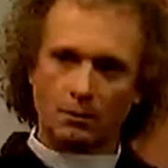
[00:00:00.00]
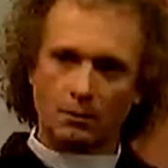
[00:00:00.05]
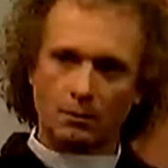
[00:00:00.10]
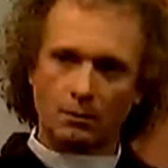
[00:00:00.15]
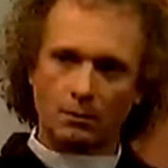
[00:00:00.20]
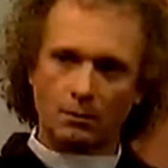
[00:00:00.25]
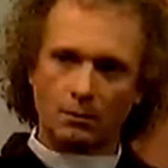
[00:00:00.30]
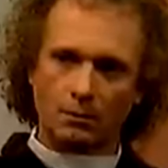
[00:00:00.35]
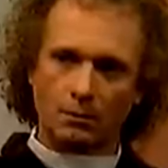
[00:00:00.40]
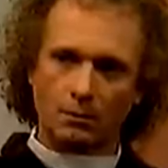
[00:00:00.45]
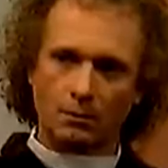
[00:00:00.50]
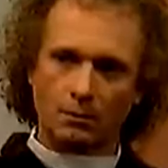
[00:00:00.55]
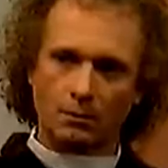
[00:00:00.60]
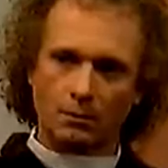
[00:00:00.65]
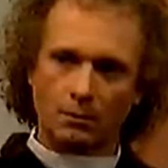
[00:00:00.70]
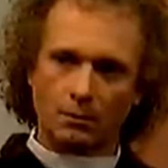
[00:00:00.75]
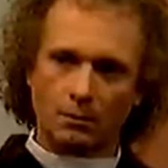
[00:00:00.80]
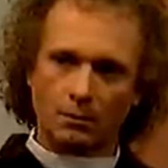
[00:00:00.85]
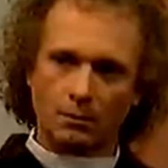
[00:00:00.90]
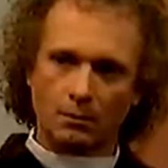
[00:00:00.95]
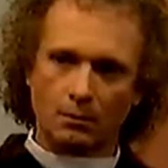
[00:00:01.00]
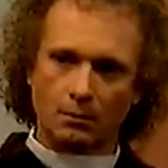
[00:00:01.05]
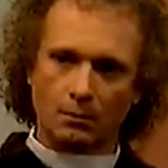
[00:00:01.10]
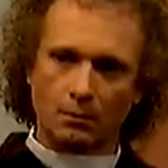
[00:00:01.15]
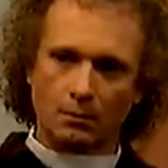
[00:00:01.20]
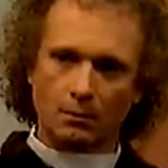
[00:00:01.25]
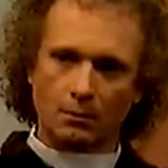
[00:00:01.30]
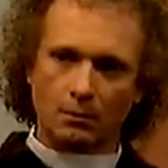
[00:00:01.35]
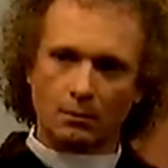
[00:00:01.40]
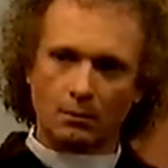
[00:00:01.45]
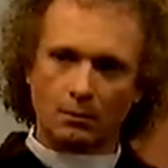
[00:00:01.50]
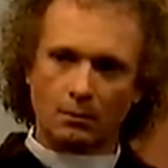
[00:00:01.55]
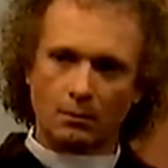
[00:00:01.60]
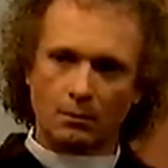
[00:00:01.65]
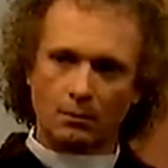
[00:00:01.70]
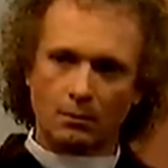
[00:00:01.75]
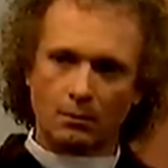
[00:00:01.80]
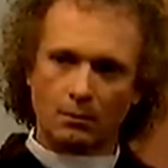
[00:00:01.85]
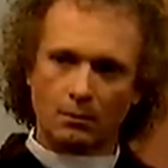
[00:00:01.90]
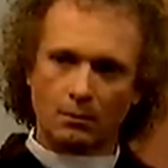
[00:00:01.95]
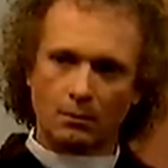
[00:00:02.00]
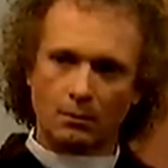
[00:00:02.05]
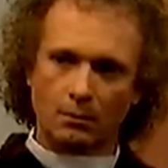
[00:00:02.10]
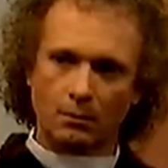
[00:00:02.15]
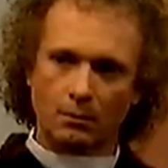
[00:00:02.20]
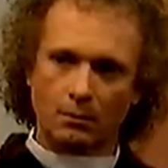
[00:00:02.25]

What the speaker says: Nobody speaks.